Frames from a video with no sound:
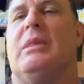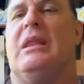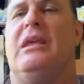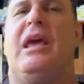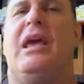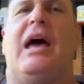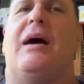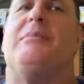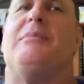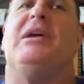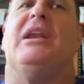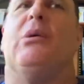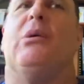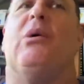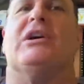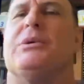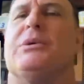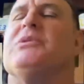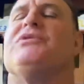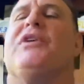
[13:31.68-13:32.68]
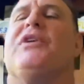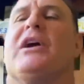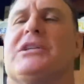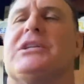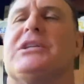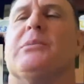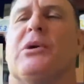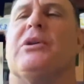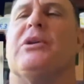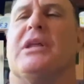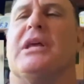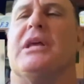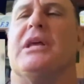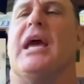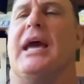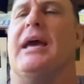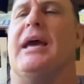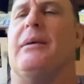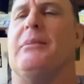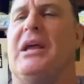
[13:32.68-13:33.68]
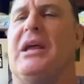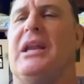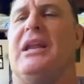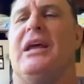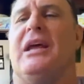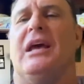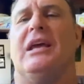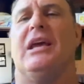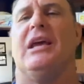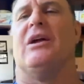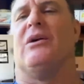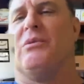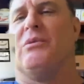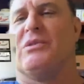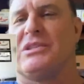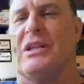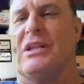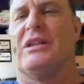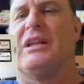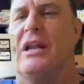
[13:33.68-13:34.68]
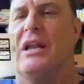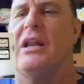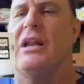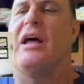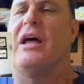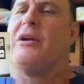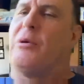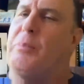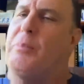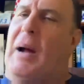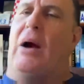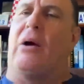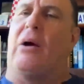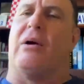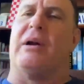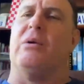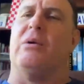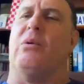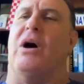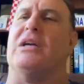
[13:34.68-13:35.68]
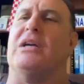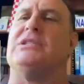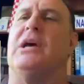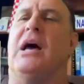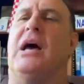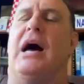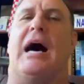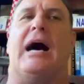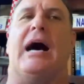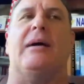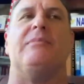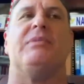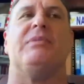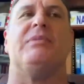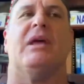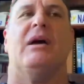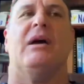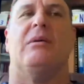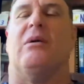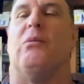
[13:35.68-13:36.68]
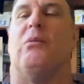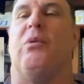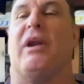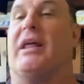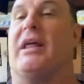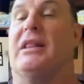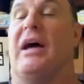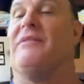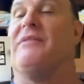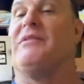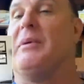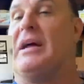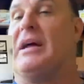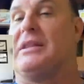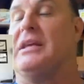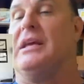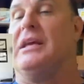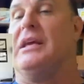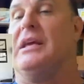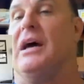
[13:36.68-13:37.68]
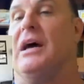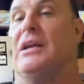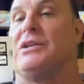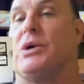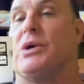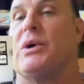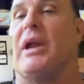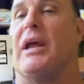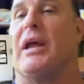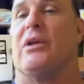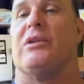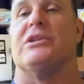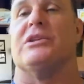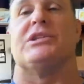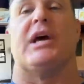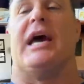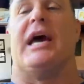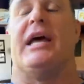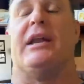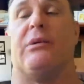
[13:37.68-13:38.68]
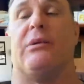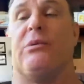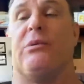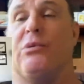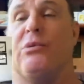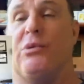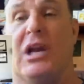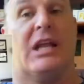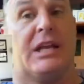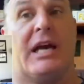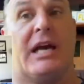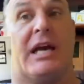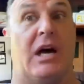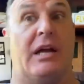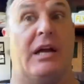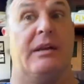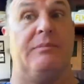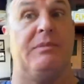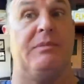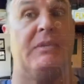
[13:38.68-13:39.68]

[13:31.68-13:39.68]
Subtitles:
Yeah, I mean, it was. It was very similar to the A. I mean, you know, it was a little underpowered. It was. What I loved about the Tornado, though, is it had a really nice HUD.